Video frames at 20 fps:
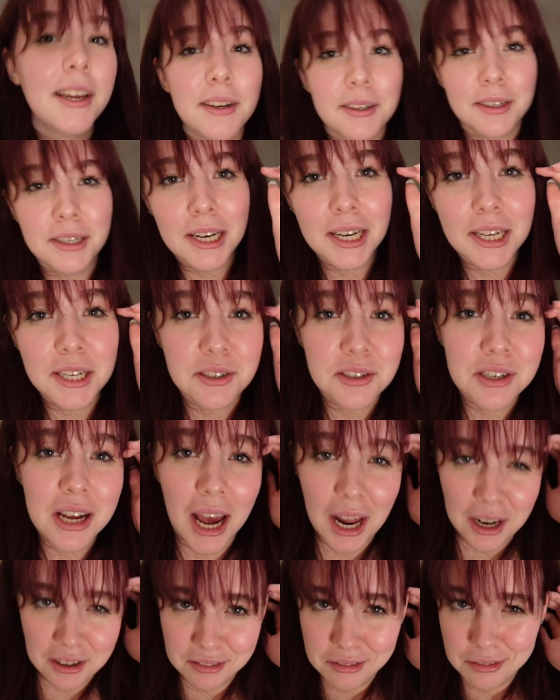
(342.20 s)
nearly
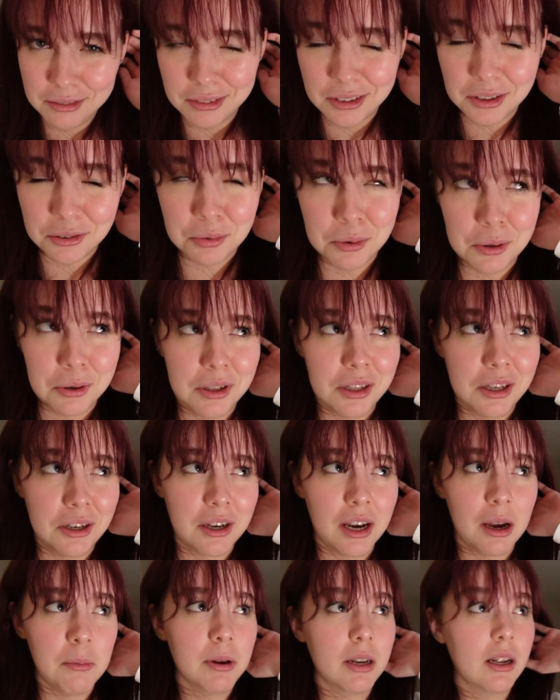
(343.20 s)
10 if we're in the
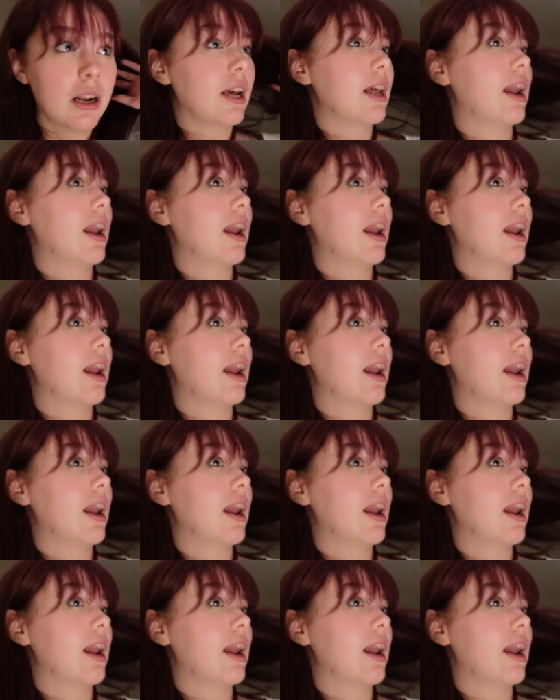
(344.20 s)
UK, but nearly